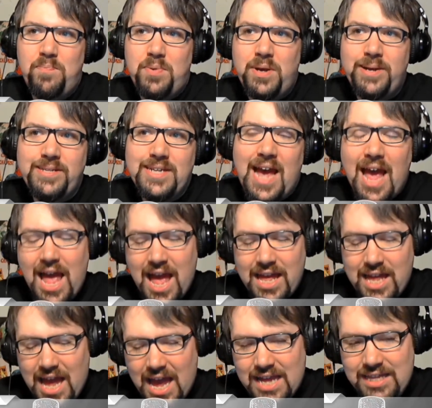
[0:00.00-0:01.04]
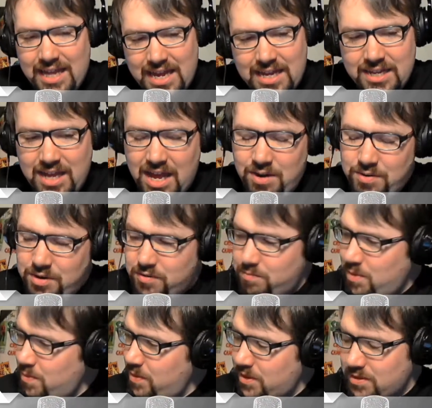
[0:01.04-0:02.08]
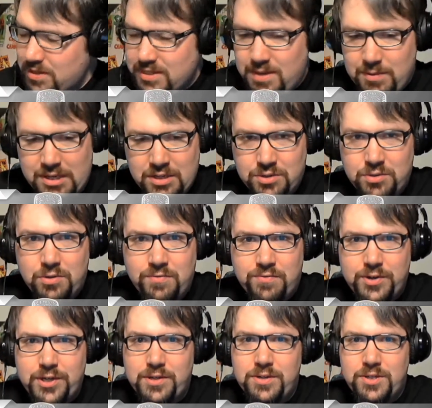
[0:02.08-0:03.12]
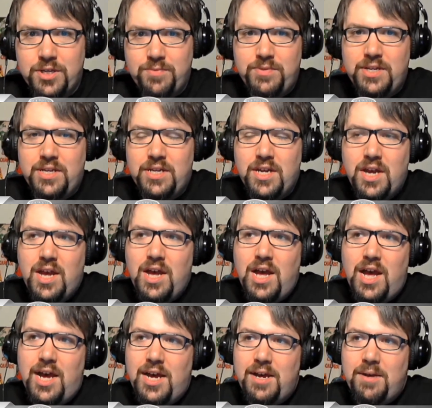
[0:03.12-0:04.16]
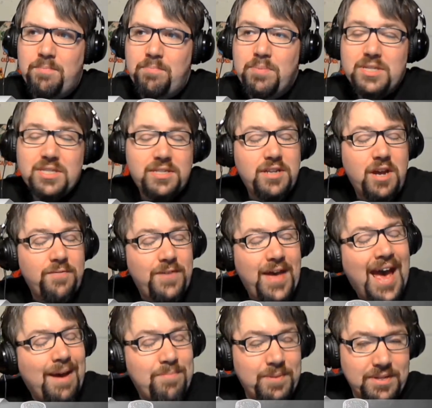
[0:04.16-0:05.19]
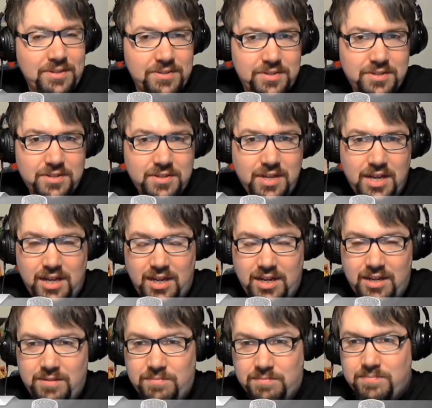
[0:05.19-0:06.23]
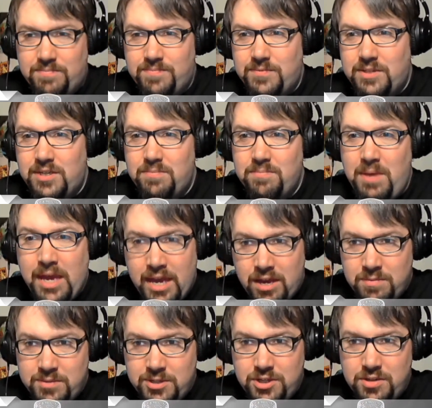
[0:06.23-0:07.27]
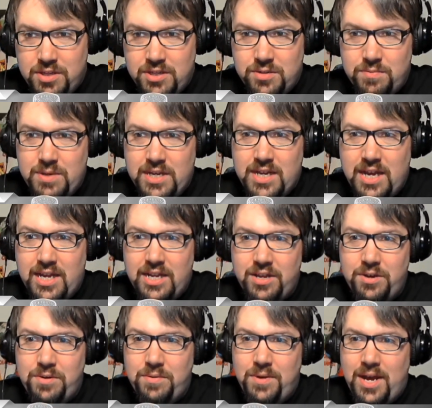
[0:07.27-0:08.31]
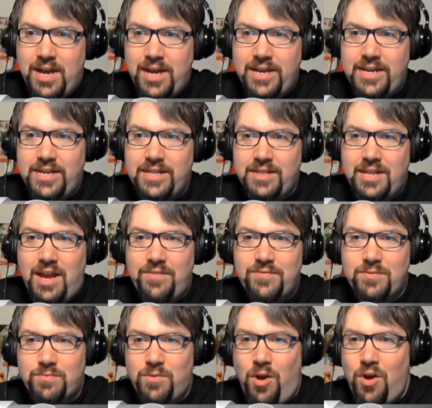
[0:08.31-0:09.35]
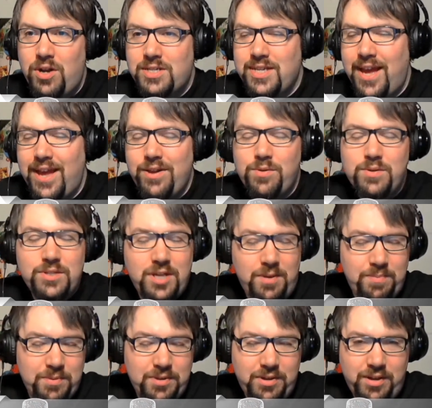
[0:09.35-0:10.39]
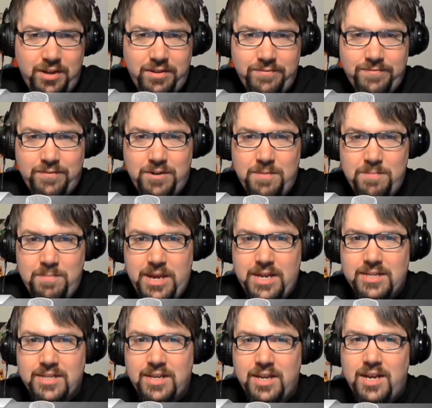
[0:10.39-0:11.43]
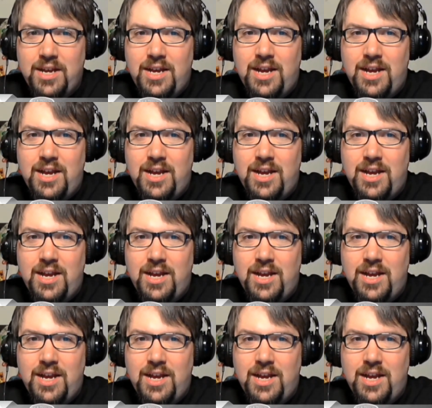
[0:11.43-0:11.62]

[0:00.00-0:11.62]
but I, I, I, like I don't know maybe it's because I'm a control freak or something. Um, but stuff happens. Um, Mayhem show this week. I know I left wrong titles up uh, for a bit